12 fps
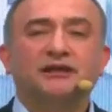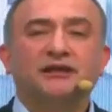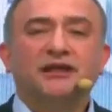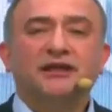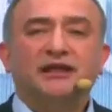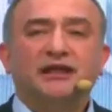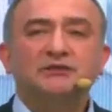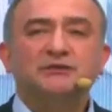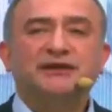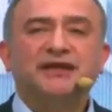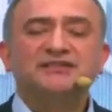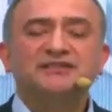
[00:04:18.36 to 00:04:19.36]
As we get
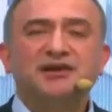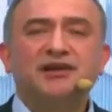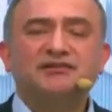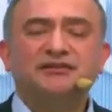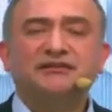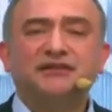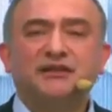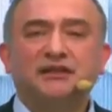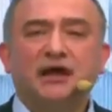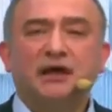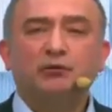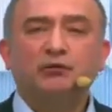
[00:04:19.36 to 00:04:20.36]
started, I
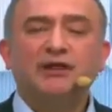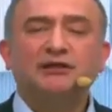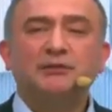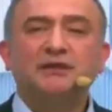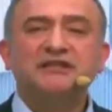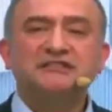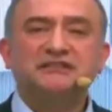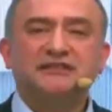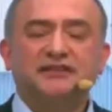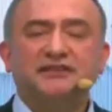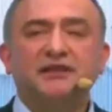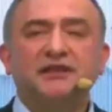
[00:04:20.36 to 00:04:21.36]
would like to mention that
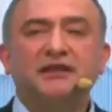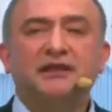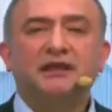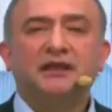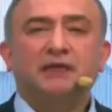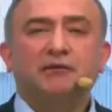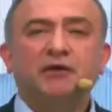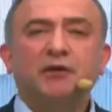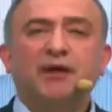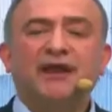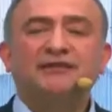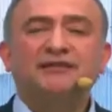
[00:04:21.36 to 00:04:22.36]
we've
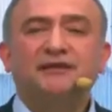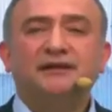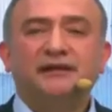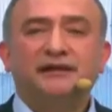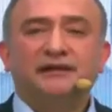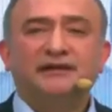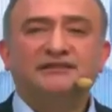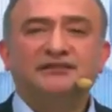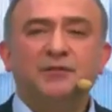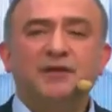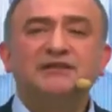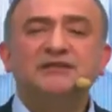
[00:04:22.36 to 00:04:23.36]
had a
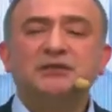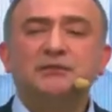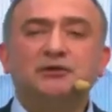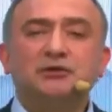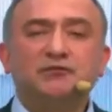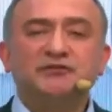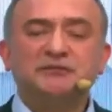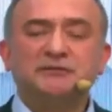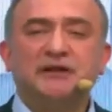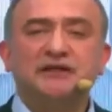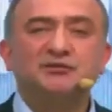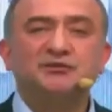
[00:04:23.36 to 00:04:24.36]
tremendous amount of response
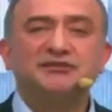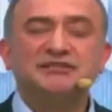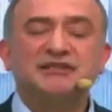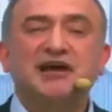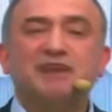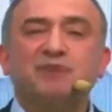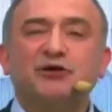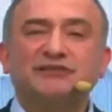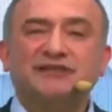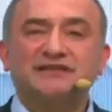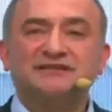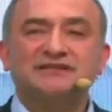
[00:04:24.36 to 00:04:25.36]
to this live
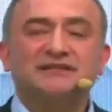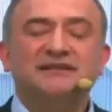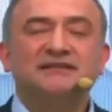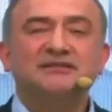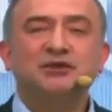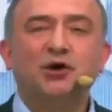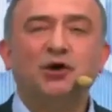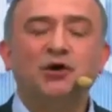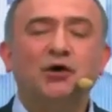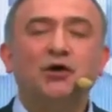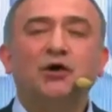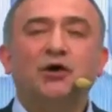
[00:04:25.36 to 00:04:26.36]
broadcast. So,
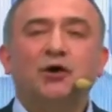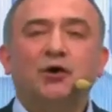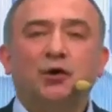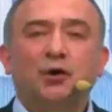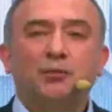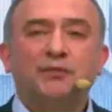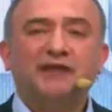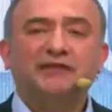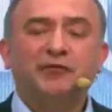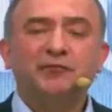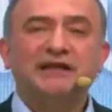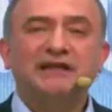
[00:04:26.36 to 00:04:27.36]
on behalf of
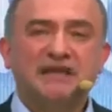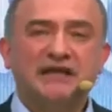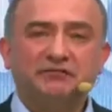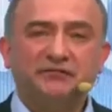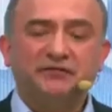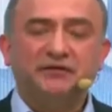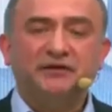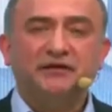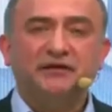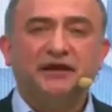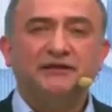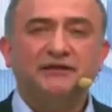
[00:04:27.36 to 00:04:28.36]
myself
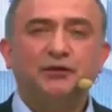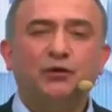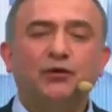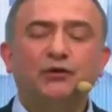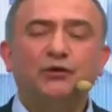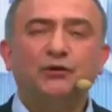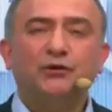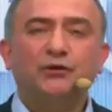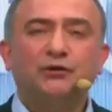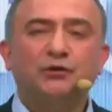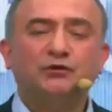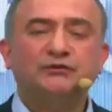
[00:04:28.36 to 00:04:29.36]
and the whole
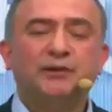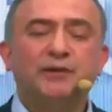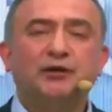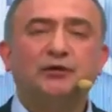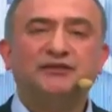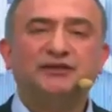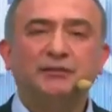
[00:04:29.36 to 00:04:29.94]
Nokta Makro team,